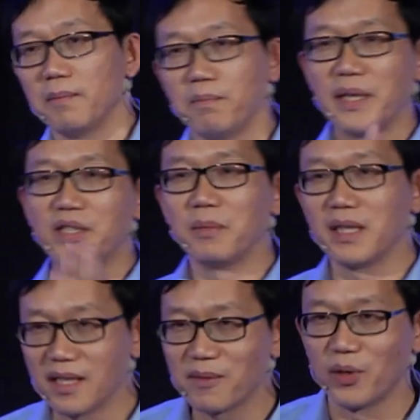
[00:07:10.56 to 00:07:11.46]

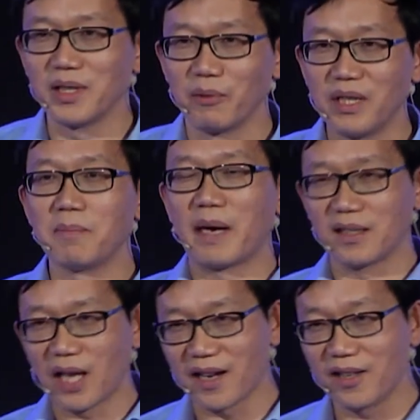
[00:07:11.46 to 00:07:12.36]
Benjamin this morning. We need a better
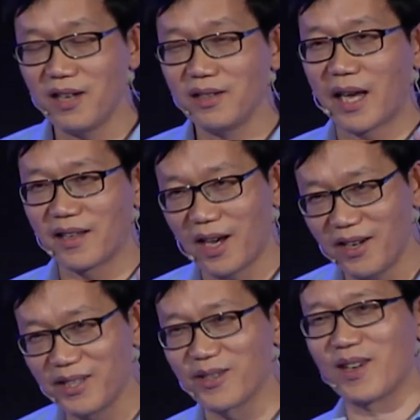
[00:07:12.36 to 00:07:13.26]

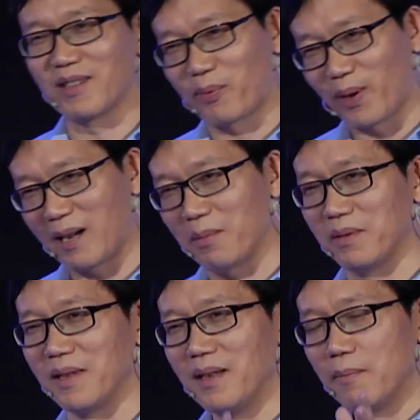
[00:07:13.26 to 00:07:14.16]
technology to solve
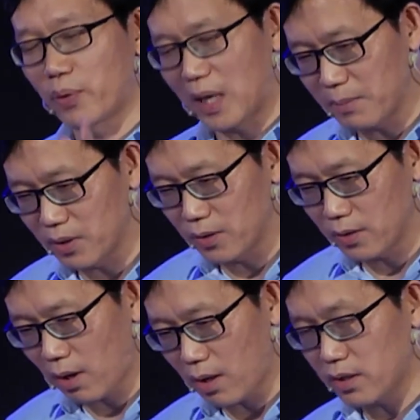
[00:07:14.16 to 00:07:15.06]
the problem
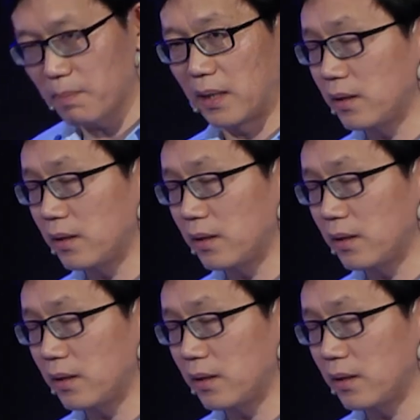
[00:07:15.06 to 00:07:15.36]
caused by